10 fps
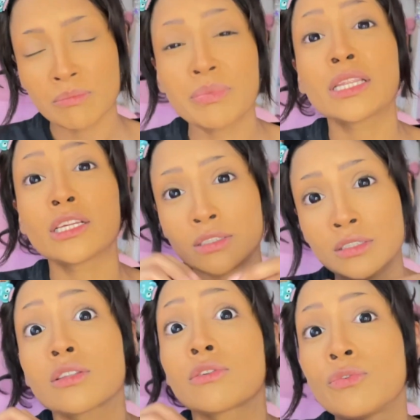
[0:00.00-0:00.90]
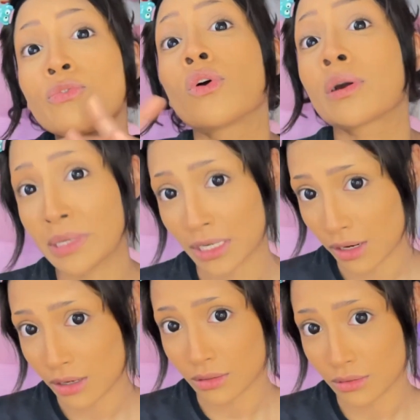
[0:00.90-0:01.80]
but this is the
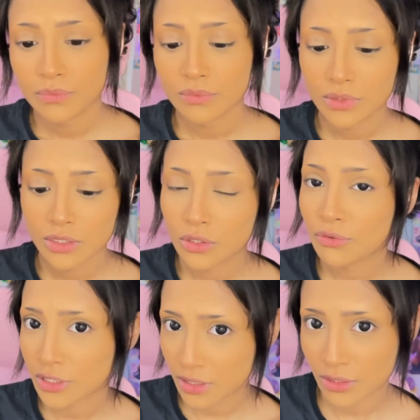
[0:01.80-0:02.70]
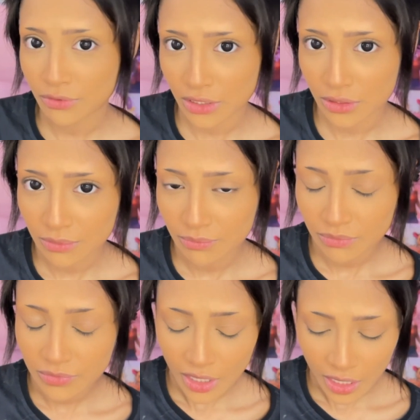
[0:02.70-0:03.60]
formula. So first things first,
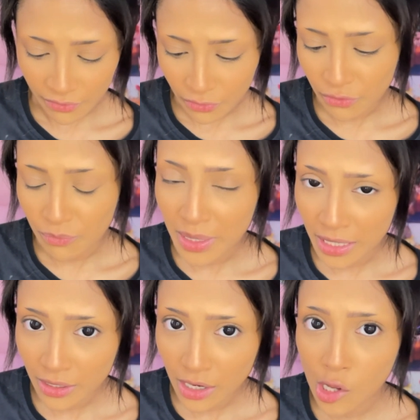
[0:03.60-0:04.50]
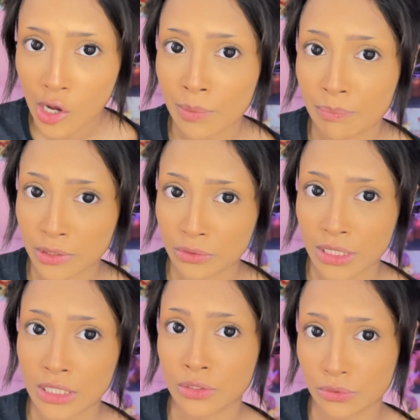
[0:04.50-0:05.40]
if you've been on
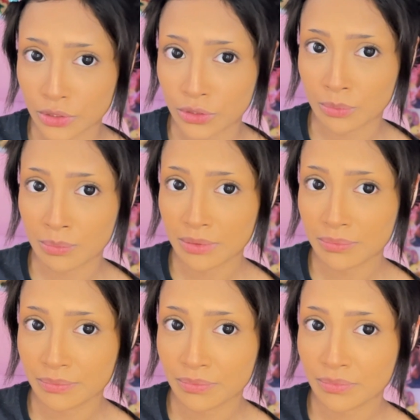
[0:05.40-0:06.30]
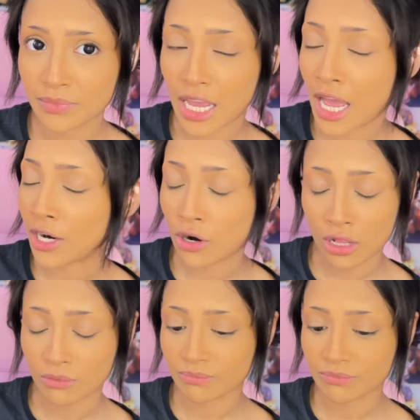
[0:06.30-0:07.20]
beauty YouTube at
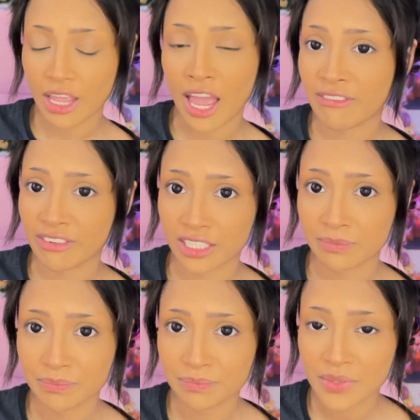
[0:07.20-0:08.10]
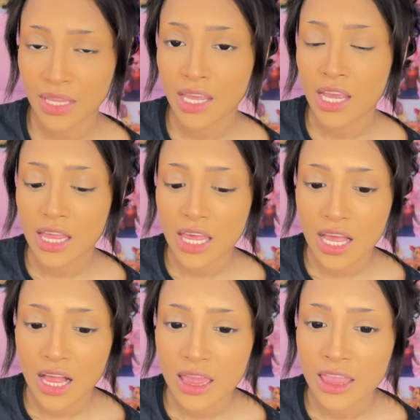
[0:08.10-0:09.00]
all, ever,
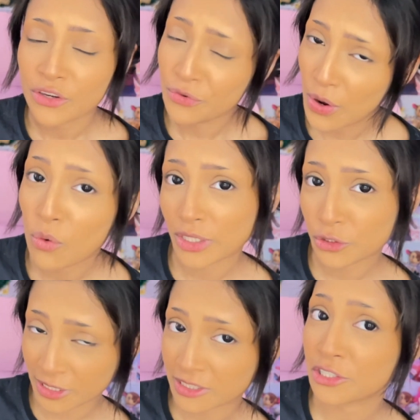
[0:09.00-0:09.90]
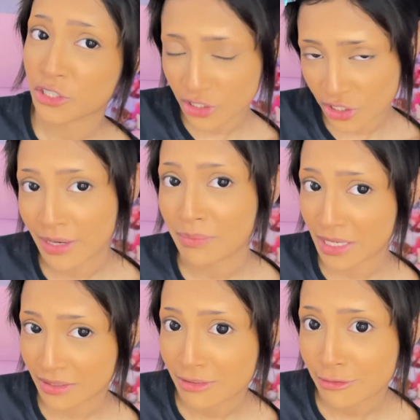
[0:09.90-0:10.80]
then you know what transition shade
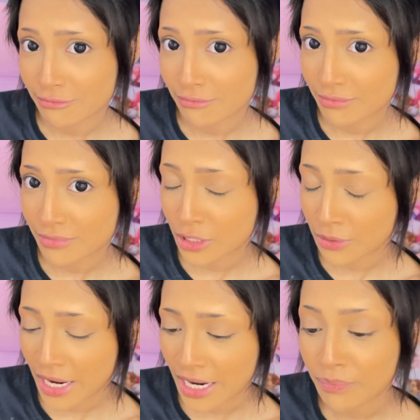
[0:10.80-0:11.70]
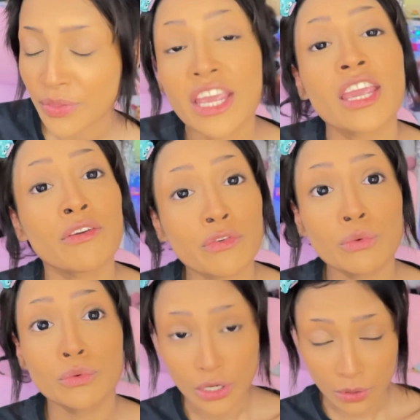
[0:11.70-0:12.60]
means, okay? If
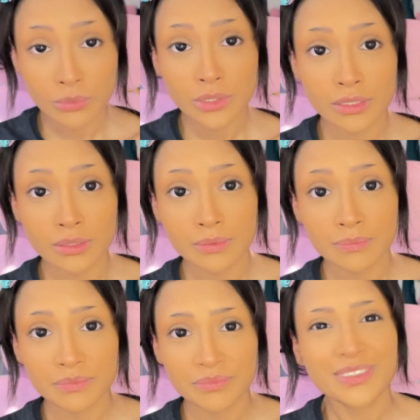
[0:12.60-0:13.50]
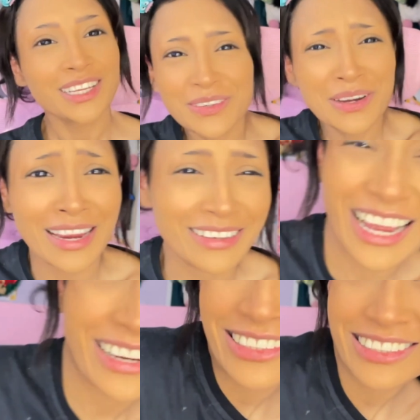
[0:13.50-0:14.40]
you don't, that's okay.
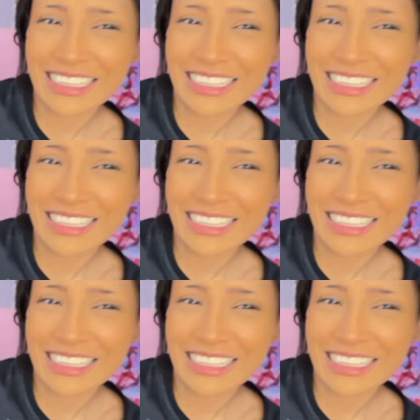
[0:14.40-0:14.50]
Actually,